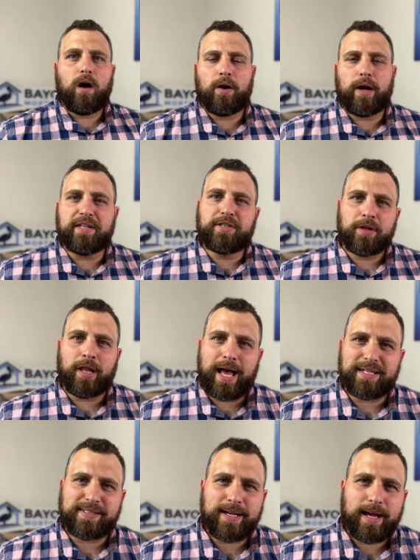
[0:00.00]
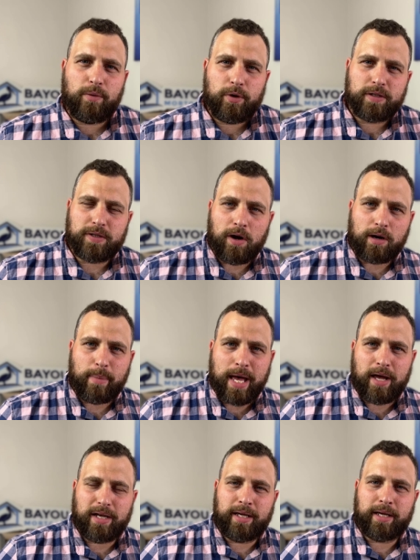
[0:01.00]
All right, so the last thing I want to talk
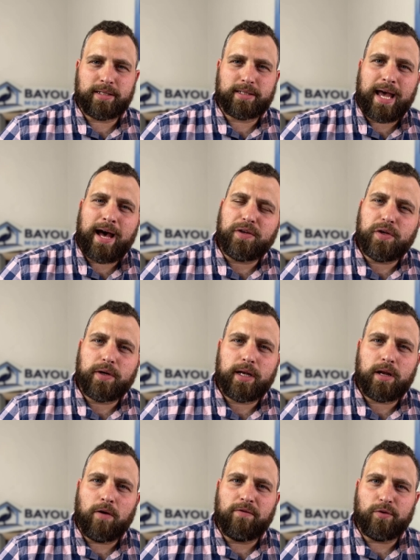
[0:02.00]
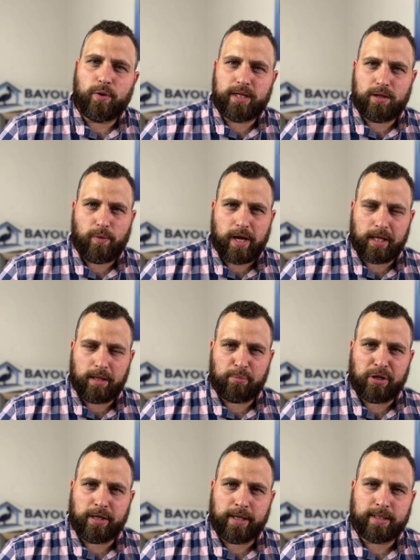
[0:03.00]
about is how you can avoid the waiting
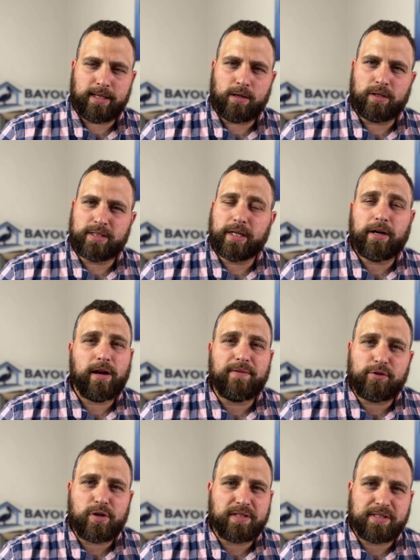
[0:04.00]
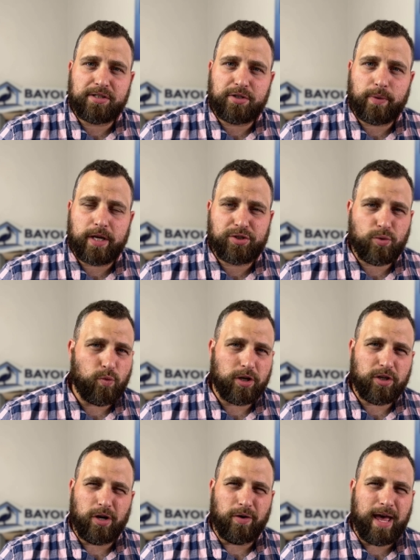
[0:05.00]
periods. Like is there ever a situation where
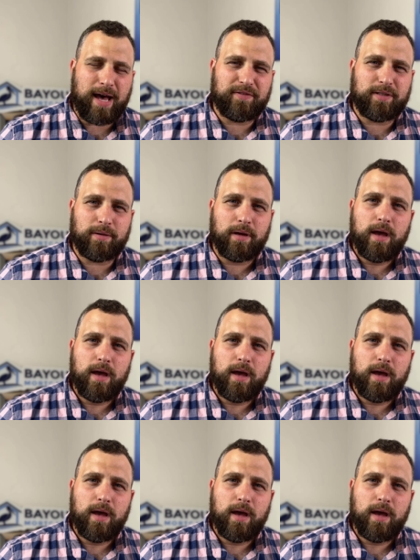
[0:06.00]
you don't have to